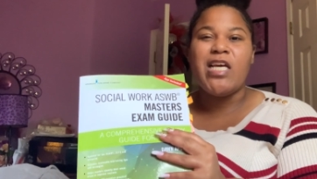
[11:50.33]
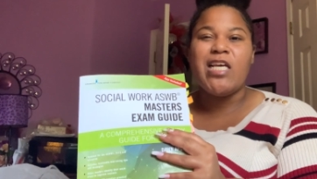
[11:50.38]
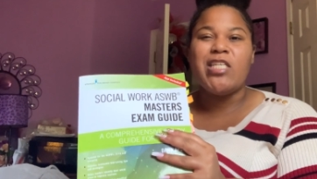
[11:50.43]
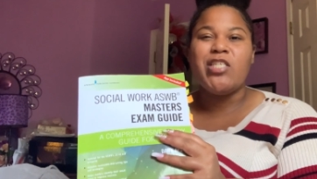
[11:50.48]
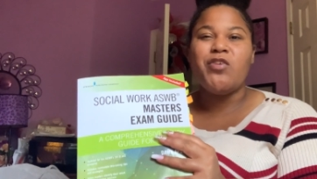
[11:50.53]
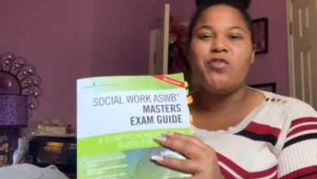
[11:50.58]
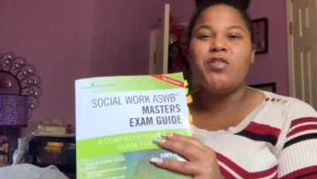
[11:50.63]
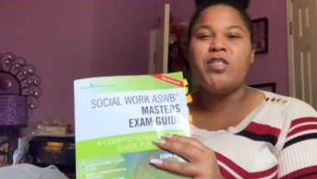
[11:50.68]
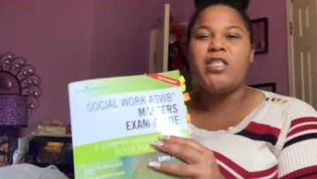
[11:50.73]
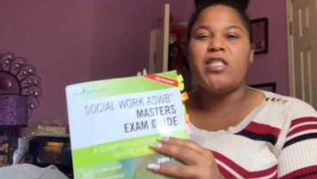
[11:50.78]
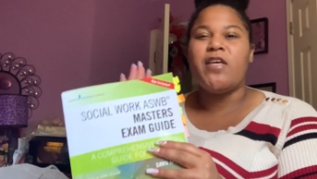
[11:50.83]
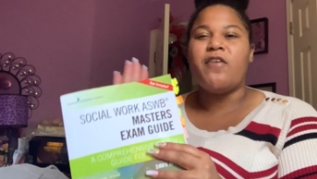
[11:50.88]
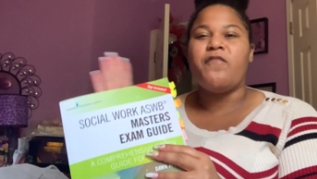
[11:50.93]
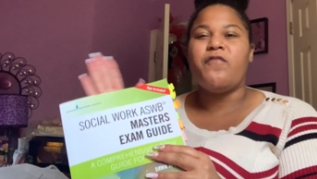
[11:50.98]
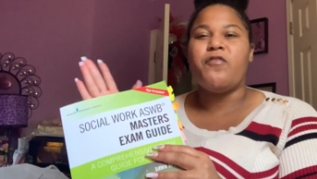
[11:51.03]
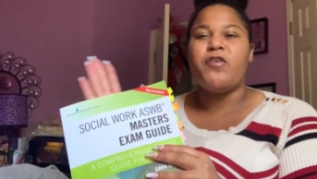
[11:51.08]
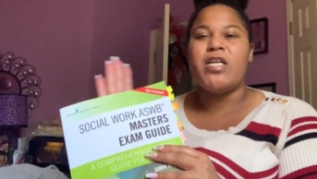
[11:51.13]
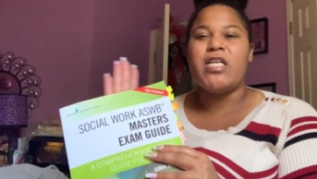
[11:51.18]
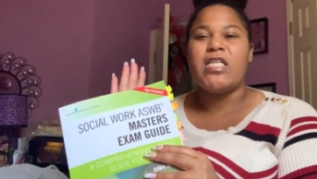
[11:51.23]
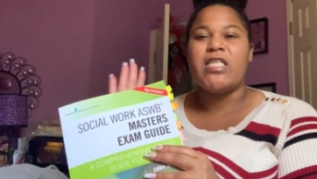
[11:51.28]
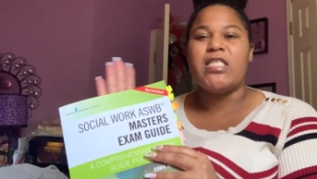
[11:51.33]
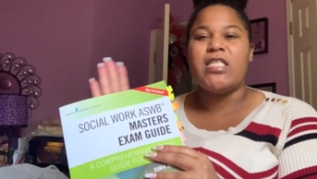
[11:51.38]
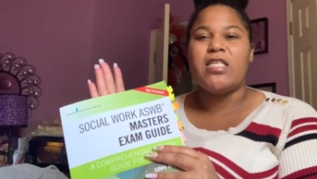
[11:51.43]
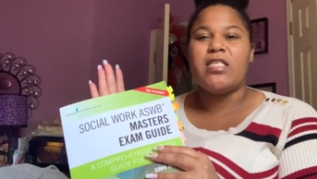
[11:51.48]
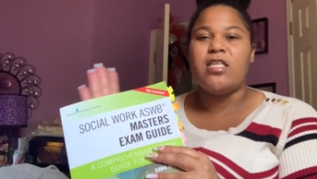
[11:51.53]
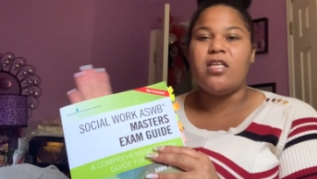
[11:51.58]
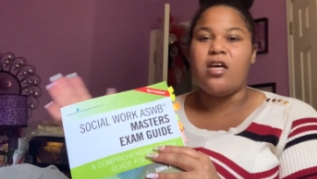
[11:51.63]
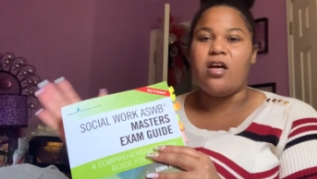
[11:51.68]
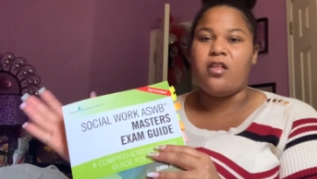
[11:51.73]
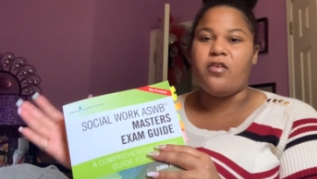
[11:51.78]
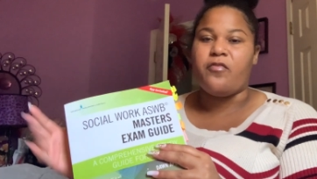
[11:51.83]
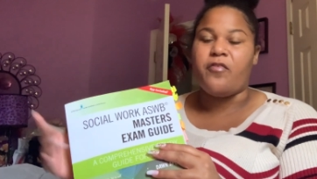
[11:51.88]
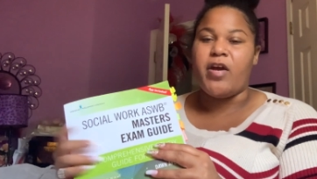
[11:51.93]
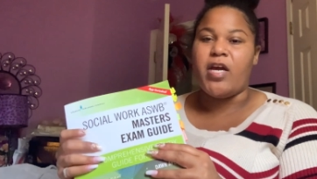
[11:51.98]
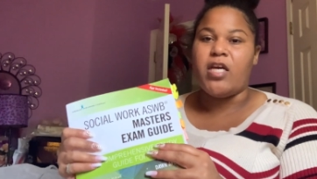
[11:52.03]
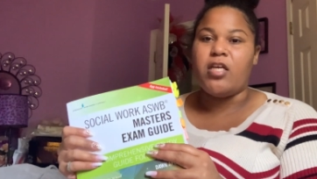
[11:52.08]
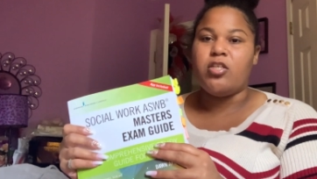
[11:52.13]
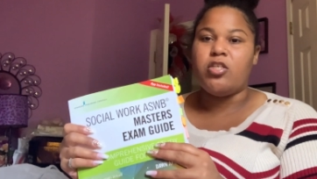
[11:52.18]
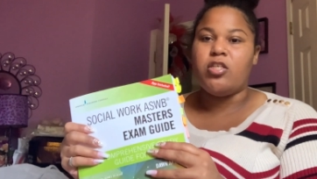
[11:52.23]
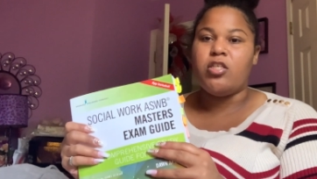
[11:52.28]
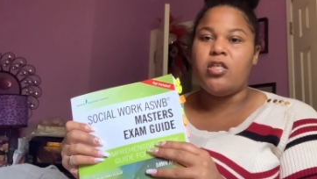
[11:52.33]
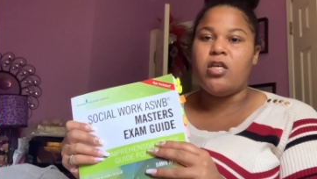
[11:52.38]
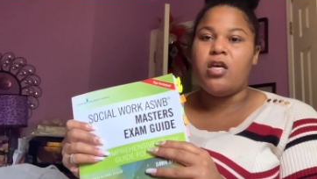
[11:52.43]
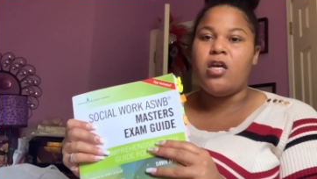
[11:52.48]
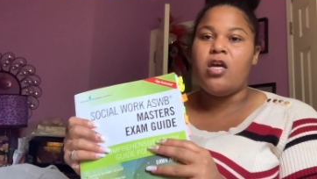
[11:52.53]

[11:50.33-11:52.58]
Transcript: It's usually in that $40 to $60 range.